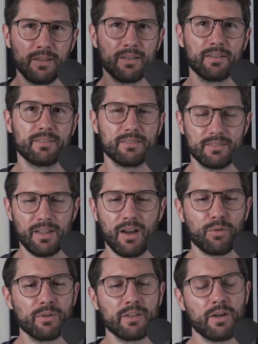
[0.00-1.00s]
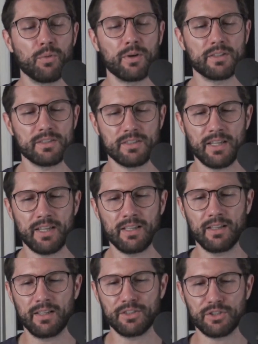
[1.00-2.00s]
not really know what to say. You
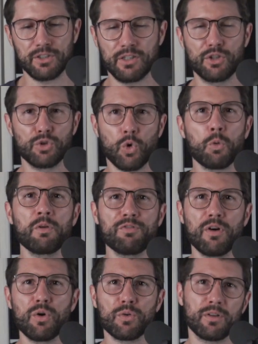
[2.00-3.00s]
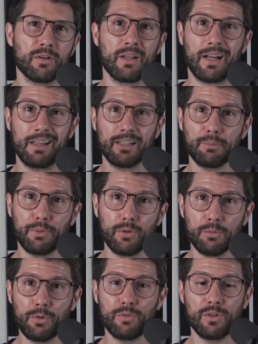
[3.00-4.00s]
normie folk that are like, I like to put on a
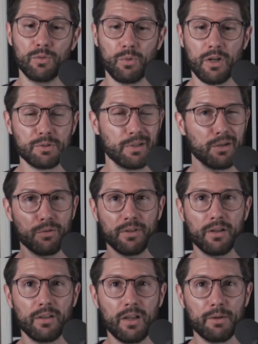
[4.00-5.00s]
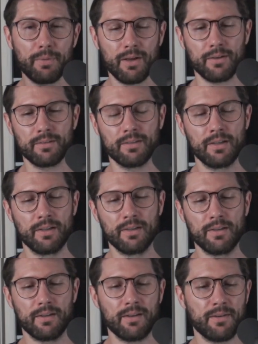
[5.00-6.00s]
movie and watch it. I don't think a lot about it.
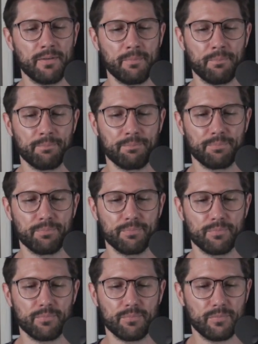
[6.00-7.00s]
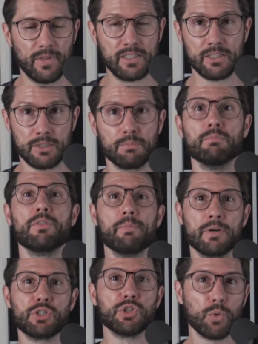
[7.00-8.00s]
That's the
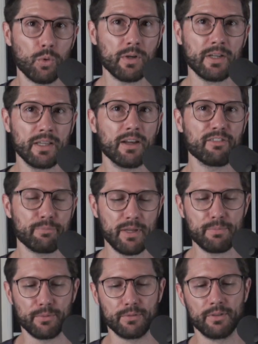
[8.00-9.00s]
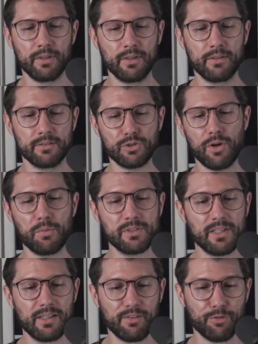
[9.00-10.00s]
majority of people. So I would
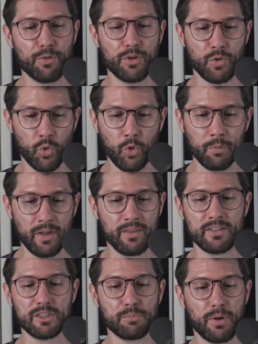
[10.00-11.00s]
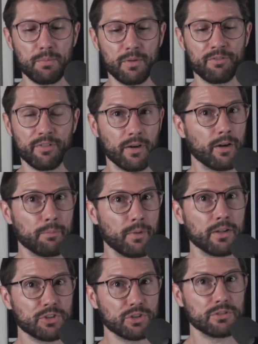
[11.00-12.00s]
say like for the normie, this is probably very
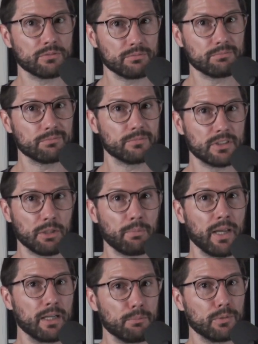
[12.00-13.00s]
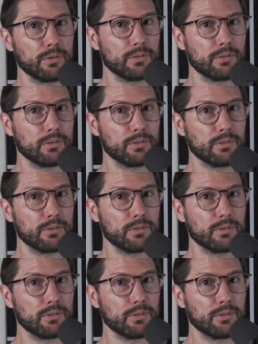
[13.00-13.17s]
much debatable